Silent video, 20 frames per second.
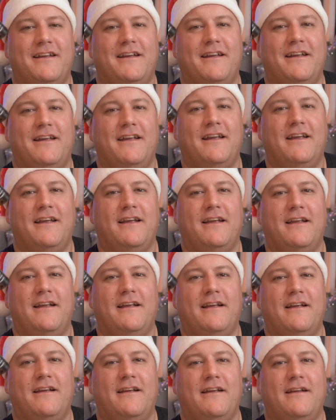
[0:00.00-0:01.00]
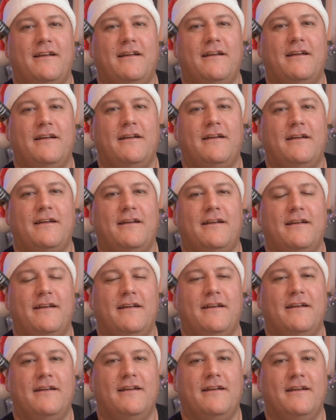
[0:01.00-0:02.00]

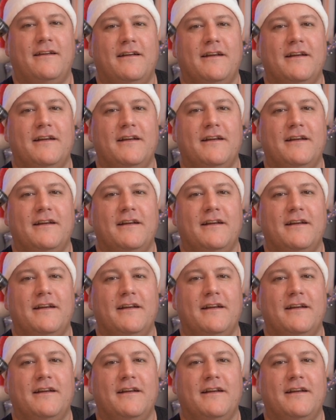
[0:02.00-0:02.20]
[no speech]